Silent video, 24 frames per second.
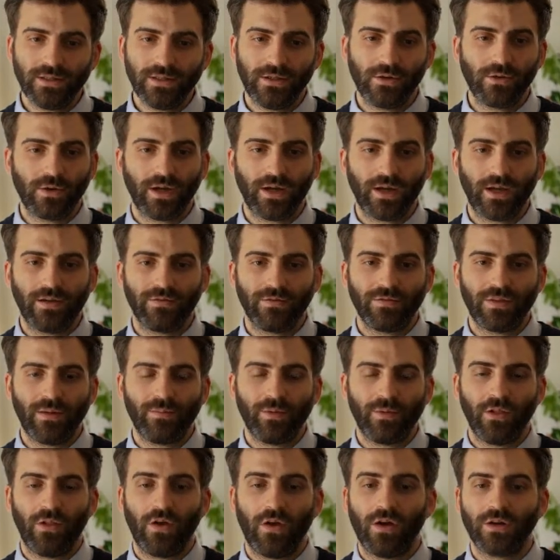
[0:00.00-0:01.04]
you can give them
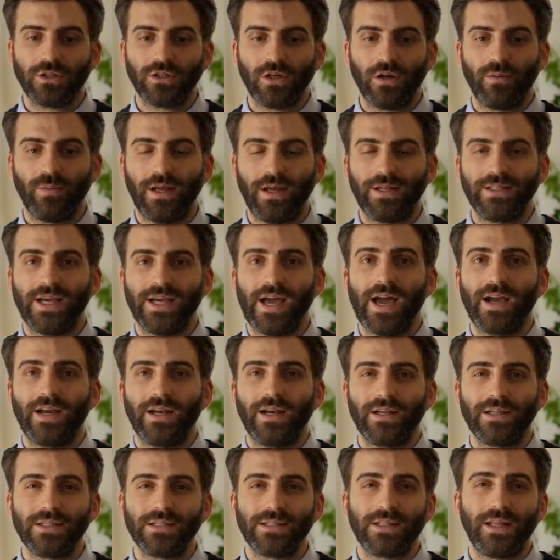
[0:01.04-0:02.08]
a long-term
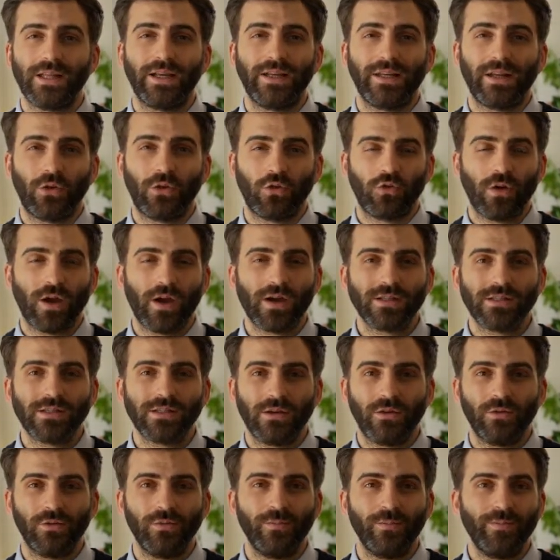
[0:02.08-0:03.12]
antagonist like
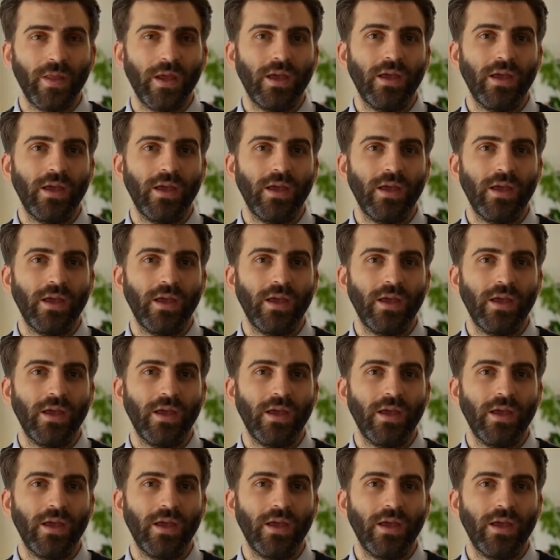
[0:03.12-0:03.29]
naltrexone,